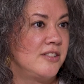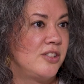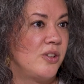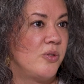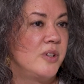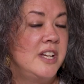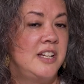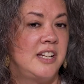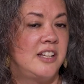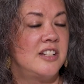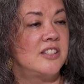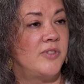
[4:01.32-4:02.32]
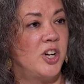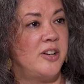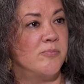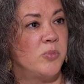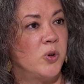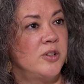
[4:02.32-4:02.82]
And so it is very
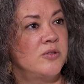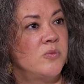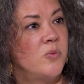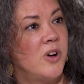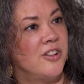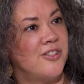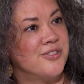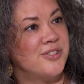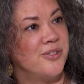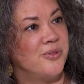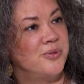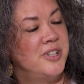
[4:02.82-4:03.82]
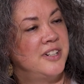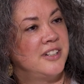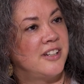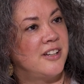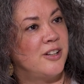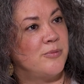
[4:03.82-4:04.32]
important while also
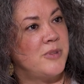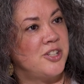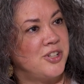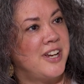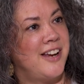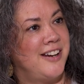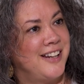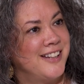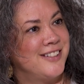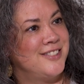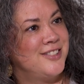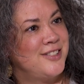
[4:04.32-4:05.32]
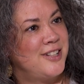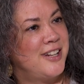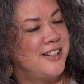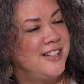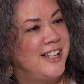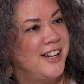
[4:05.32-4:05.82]
um, educating and,
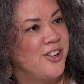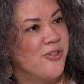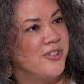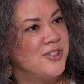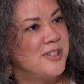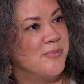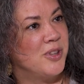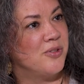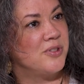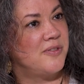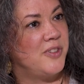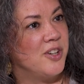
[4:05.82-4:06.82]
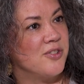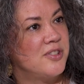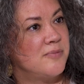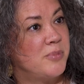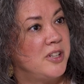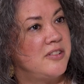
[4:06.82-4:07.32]
and getting over some of those
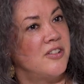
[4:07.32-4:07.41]
fears, but